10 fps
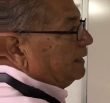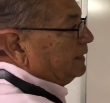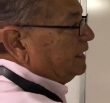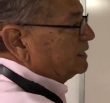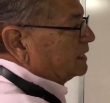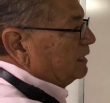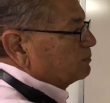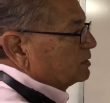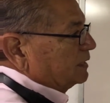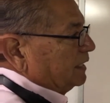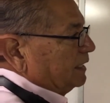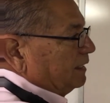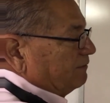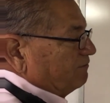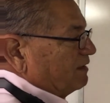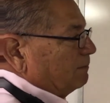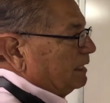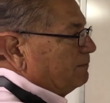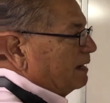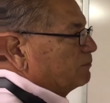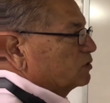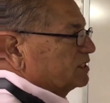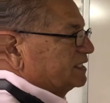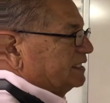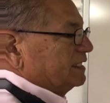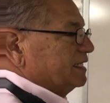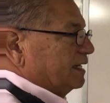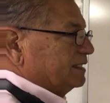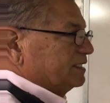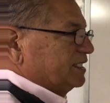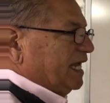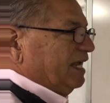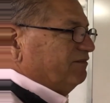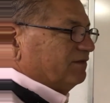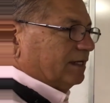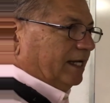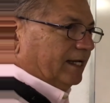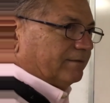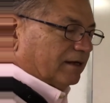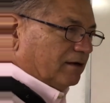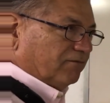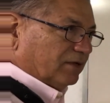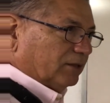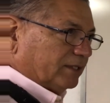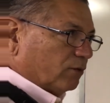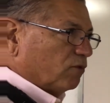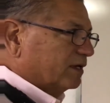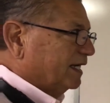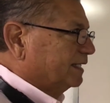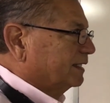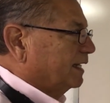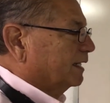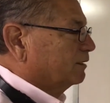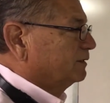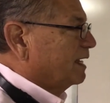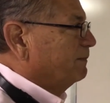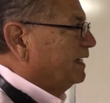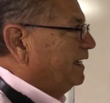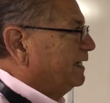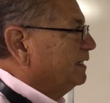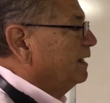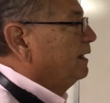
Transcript: This keeps the family members safe and hopefully they won't get contaminated.